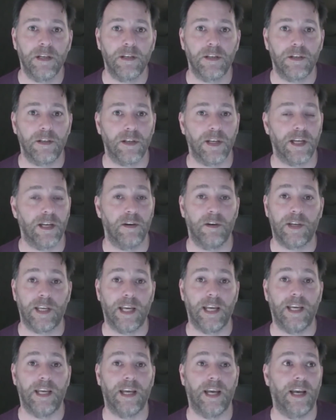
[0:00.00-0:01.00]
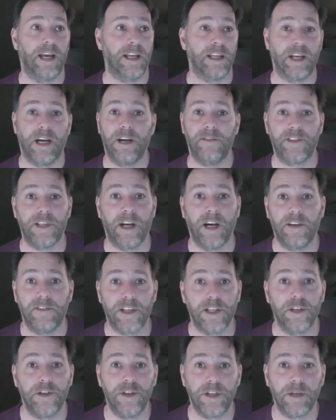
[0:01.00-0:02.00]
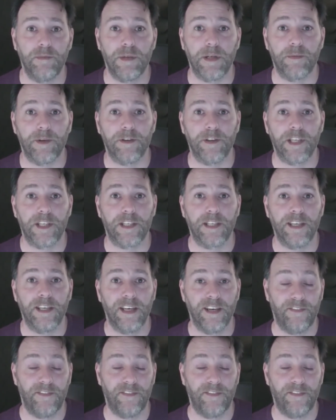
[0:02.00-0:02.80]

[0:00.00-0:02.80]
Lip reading: to, like, okay, I have to do something about this.